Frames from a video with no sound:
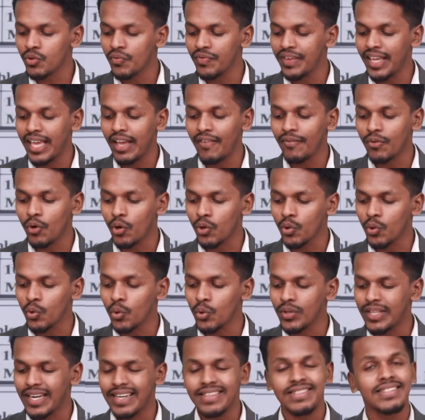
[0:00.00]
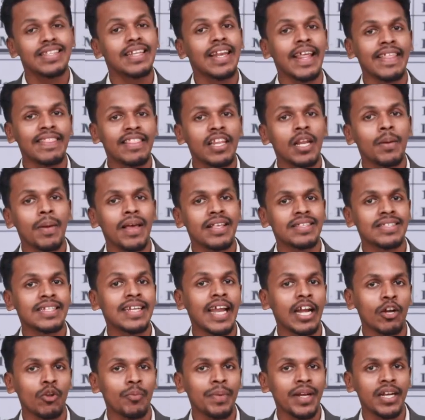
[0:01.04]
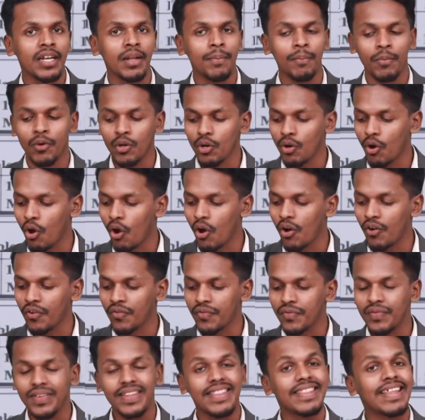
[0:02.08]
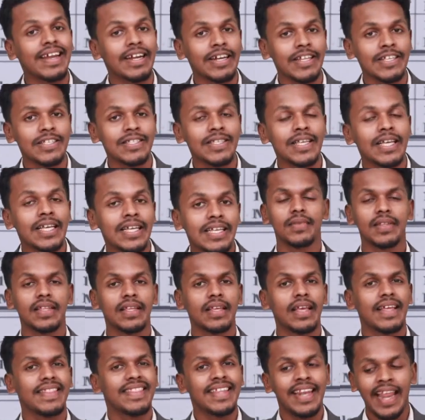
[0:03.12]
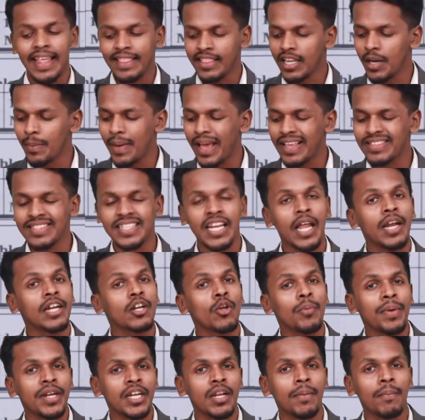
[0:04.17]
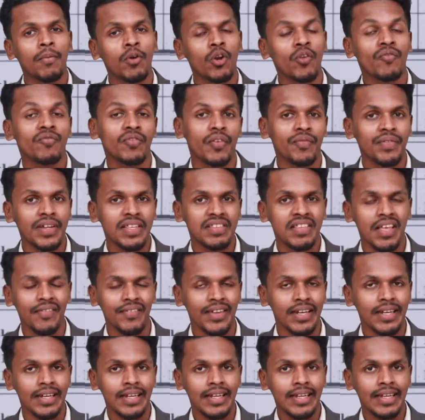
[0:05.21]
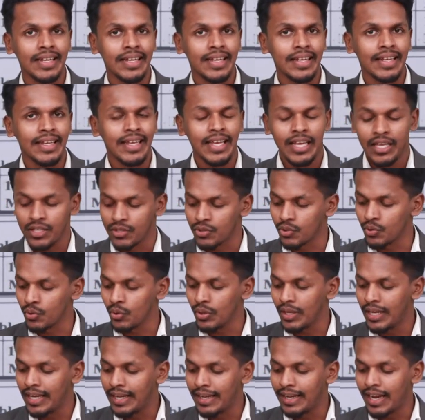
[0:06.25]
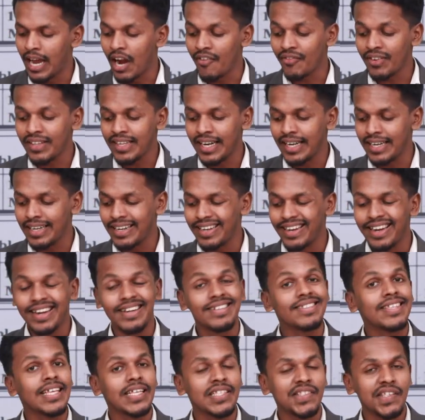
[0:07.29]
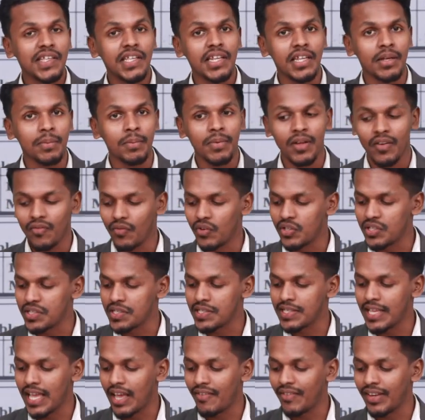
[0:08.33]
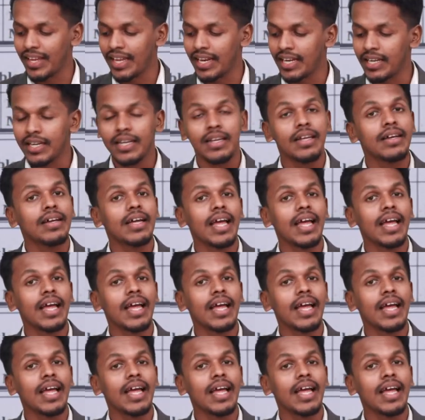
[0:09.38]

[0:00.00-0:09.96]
so we have got to know that is the lanthanum has an atomic number of that is the lanthanum has an atomic number of 57. So after that it's cerium which is having an